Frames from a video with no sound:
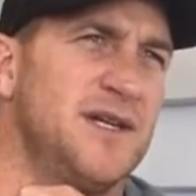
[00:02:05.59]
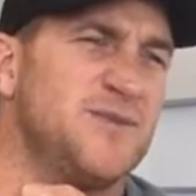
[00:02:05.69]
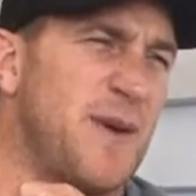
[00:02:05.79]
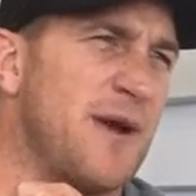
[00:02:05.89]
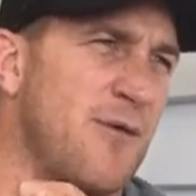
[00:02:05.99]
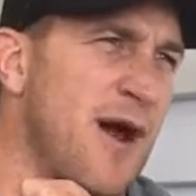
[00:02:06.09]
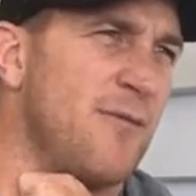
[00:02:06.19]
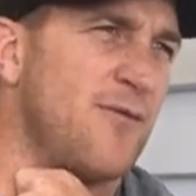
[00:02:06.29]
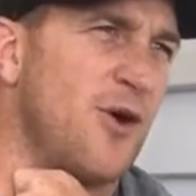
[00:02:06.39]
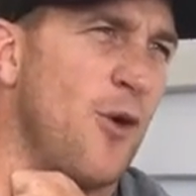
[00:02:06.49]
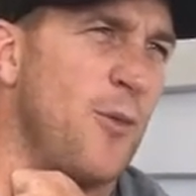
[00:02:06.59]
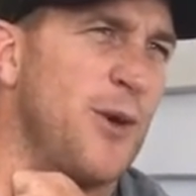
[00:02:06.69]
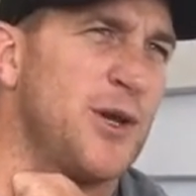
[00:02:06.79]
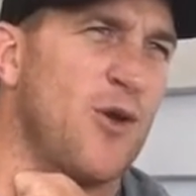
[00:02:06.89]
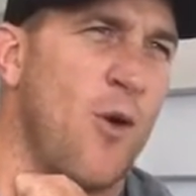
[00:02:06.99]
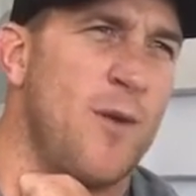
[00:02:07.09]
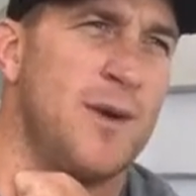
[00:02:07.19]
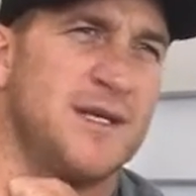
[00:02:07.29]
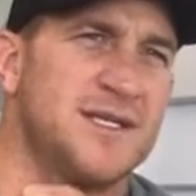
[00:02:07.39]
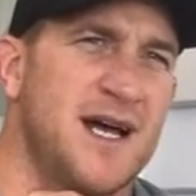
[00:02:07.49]
it's been around for a long period of time,
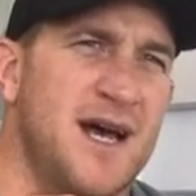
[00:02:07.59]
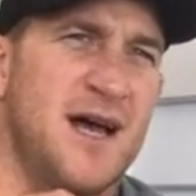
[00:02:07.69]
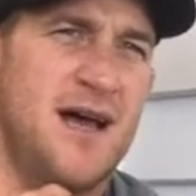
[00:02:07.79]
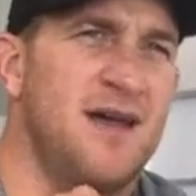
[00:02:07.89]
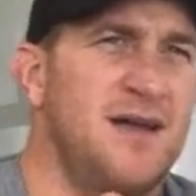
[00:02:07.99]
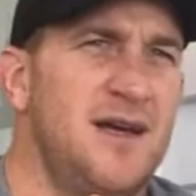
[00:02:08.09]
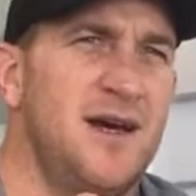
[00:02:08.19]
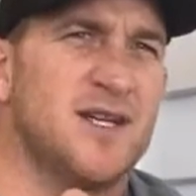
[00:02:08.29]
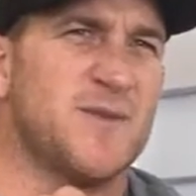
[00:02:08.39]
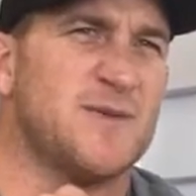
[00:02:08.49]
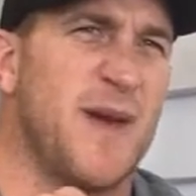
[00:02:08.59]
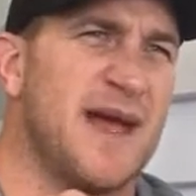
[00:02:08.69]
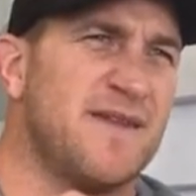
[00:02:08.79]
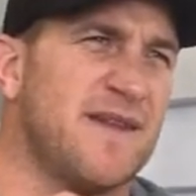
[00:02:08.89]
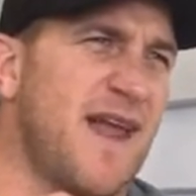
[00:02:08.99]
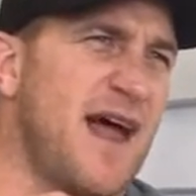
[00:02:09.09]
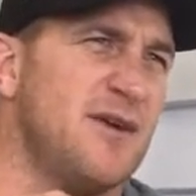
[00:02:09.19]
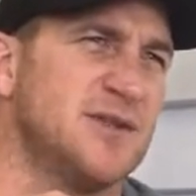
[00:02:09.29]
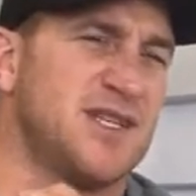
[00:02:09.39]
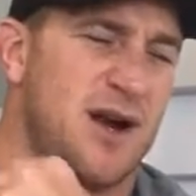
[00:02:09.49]
and I suppose back in the day
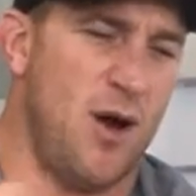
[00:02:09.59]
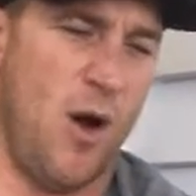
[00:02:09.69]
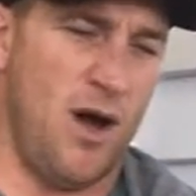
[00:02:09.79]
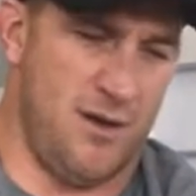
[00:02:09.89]
it was, you know,